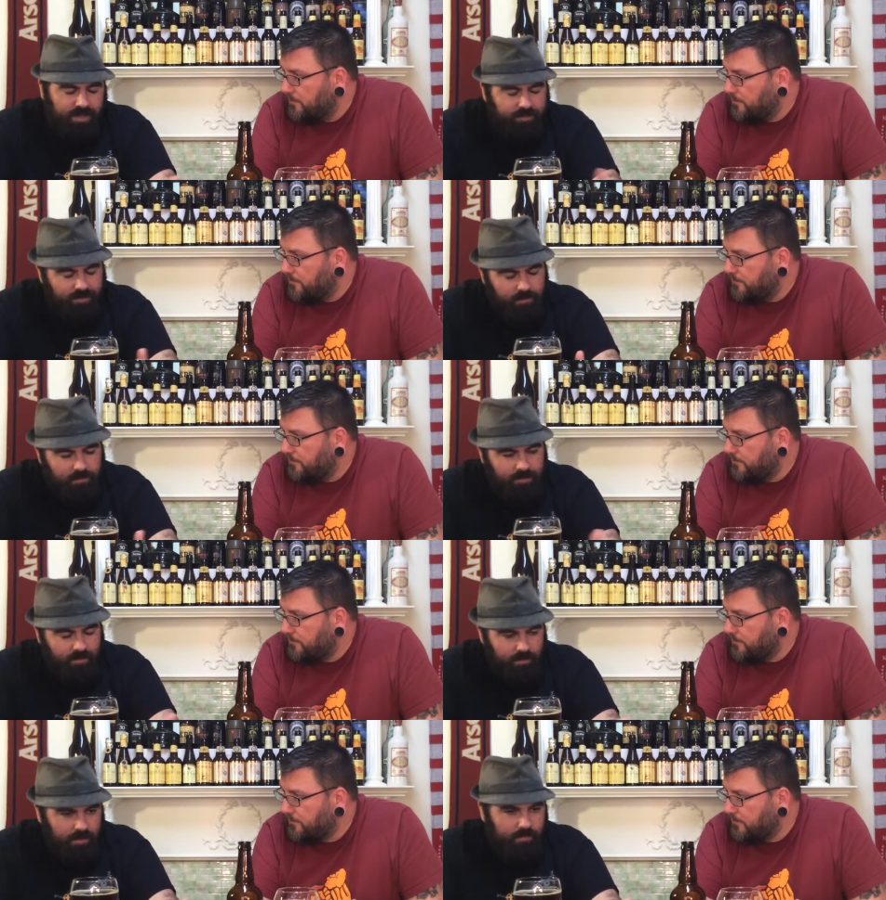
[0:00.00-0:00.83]
Speaker 1: out there will
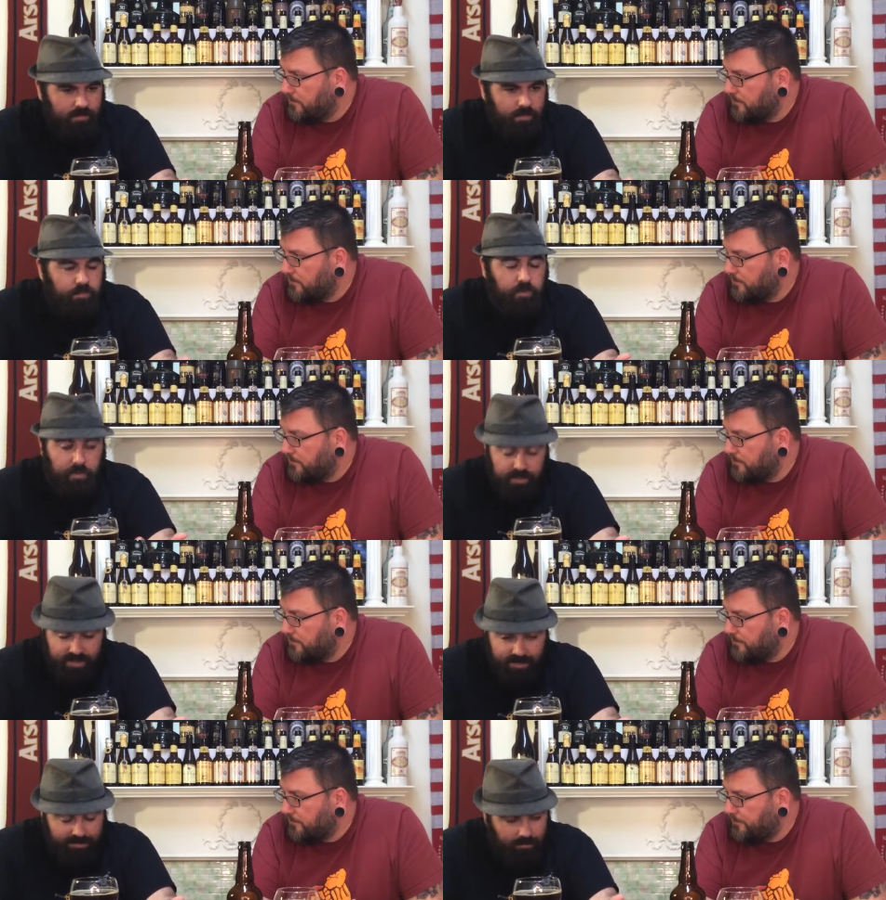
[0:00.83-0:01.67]
know what I'm,
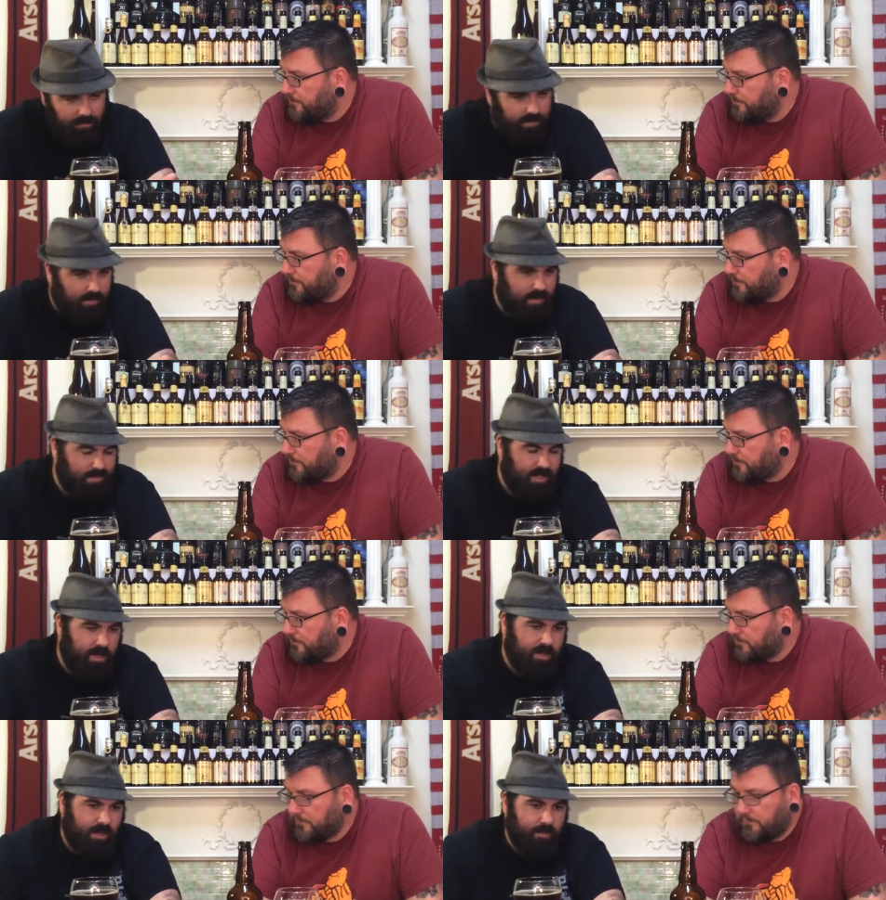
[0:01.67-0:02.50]
brewers out there will know what I'm
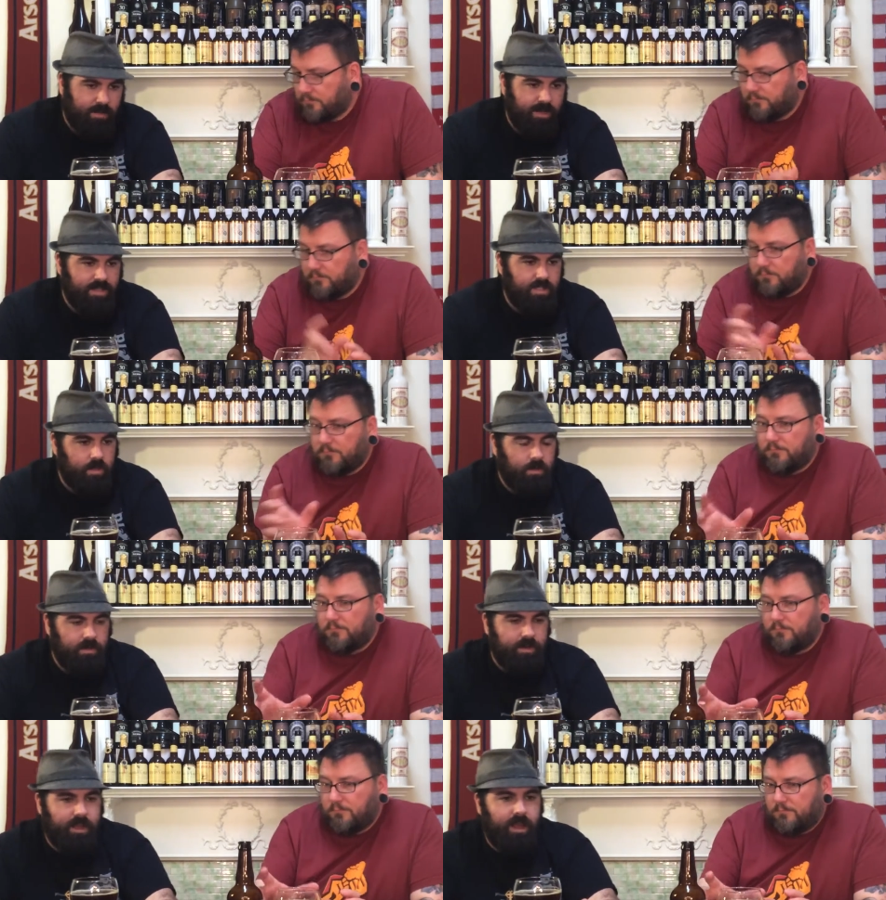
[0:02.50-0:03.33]
talking about. I
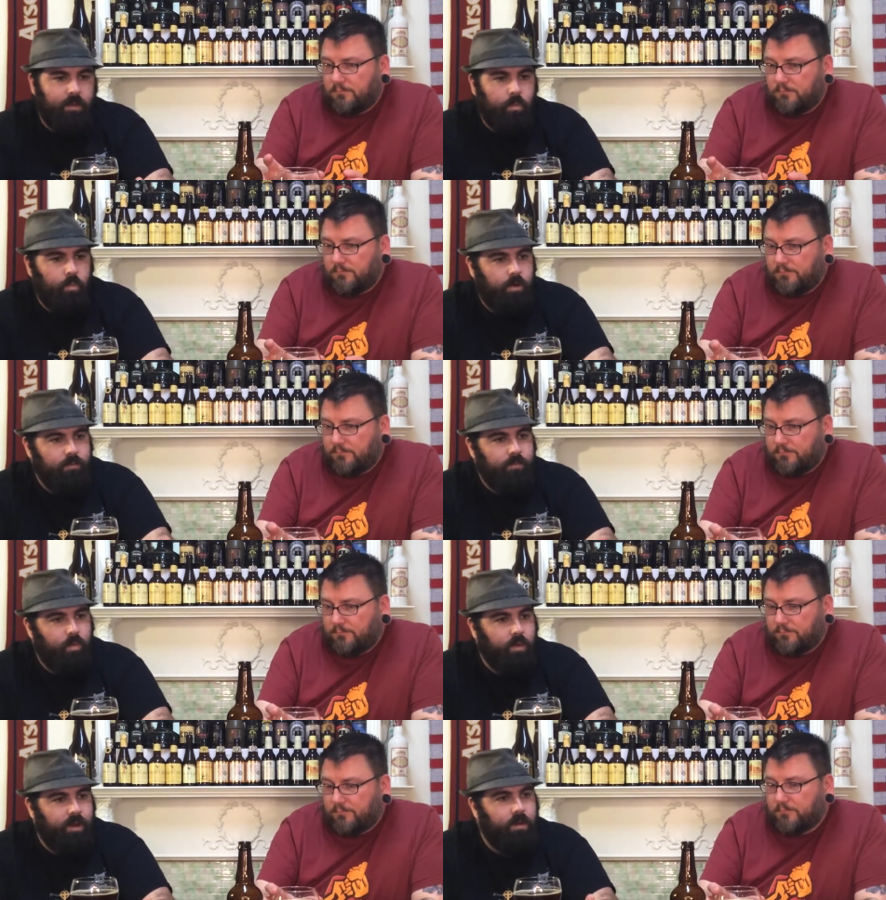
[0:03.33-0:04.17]
started at one
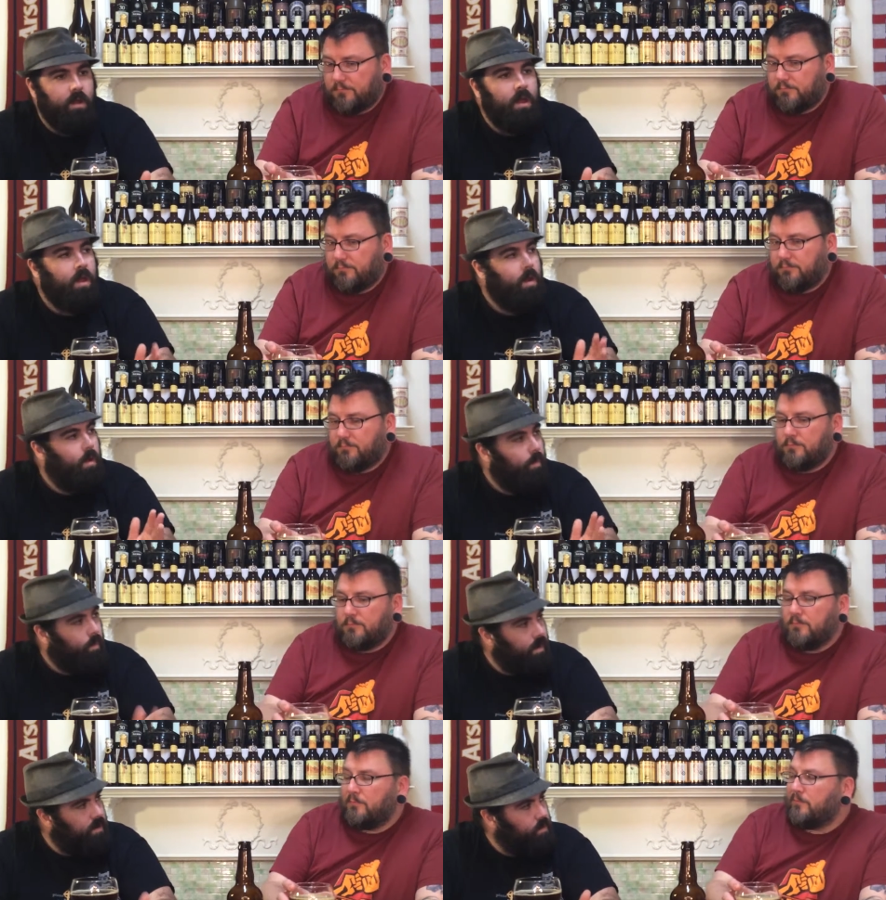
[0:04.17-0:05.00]
point
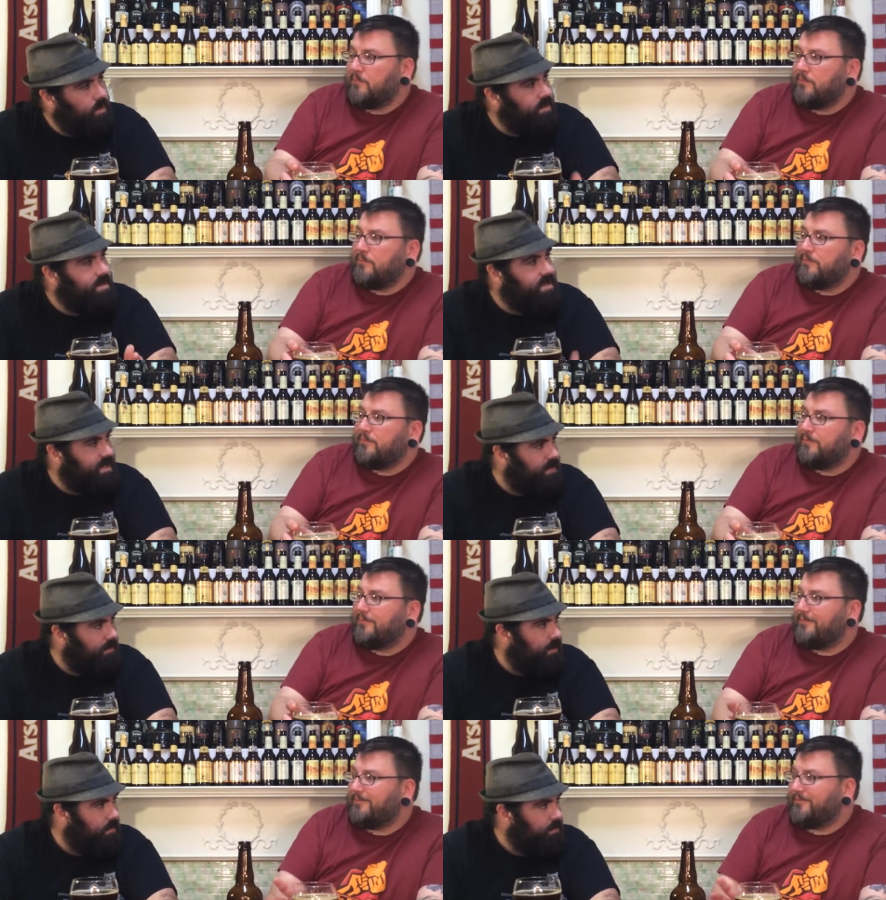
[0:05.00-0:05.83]
one one
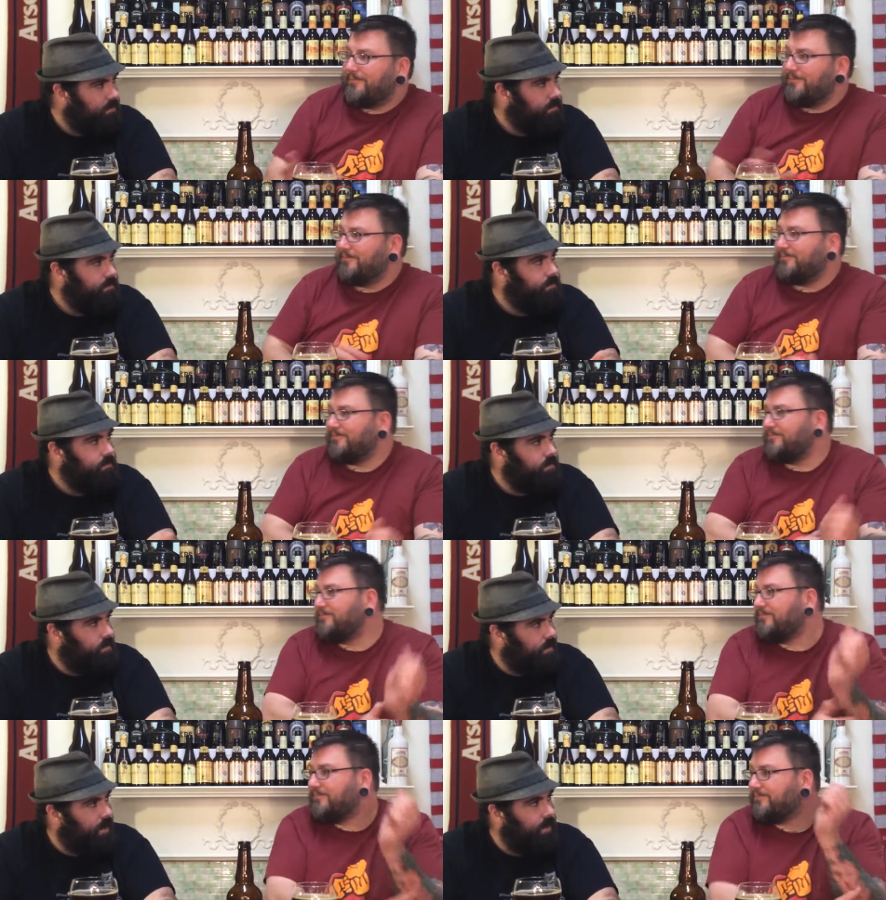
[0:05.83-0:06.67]
zero
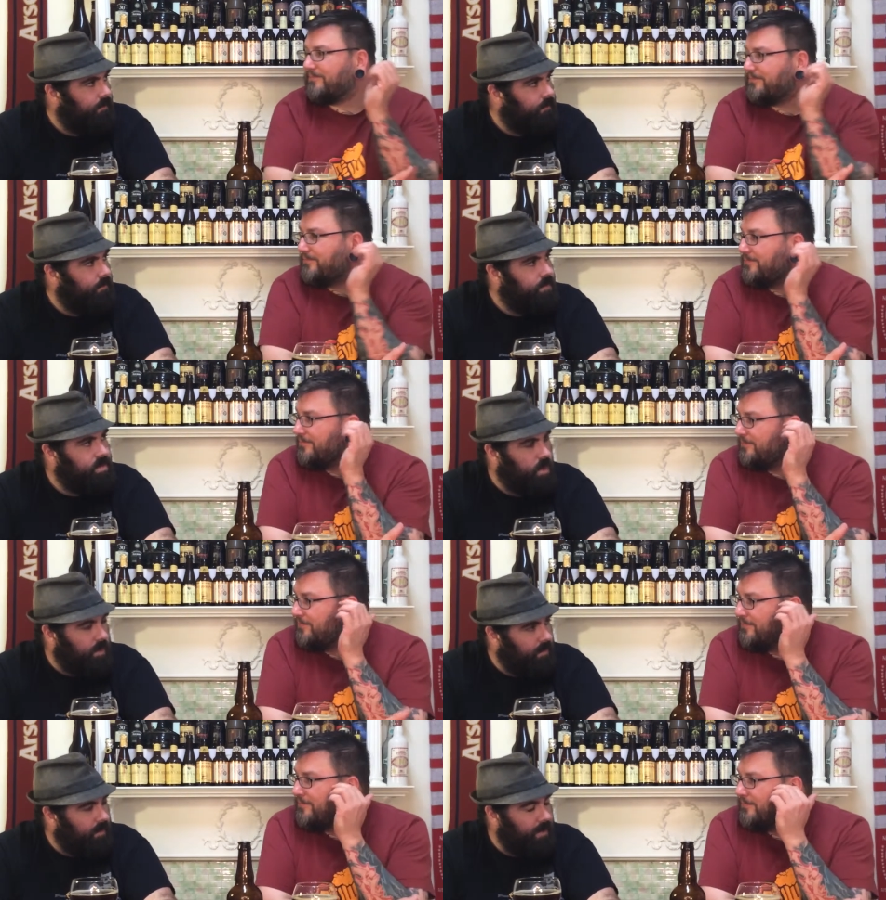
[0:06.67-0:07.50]
gra
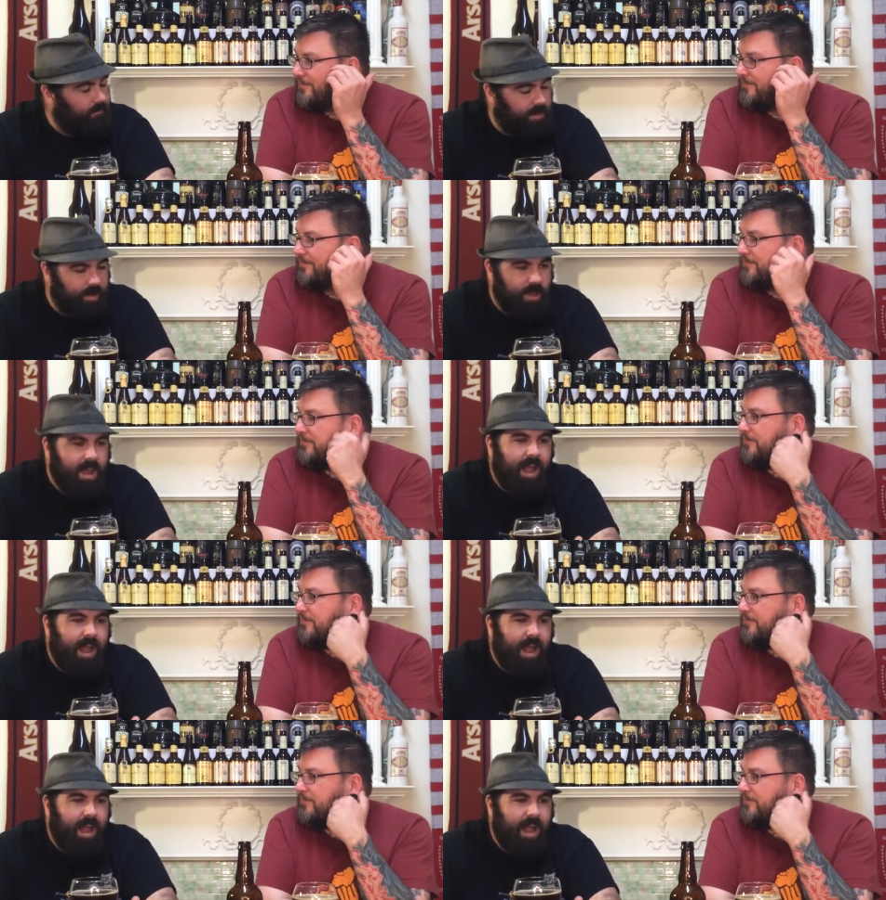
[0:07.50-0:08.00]
starting gravity.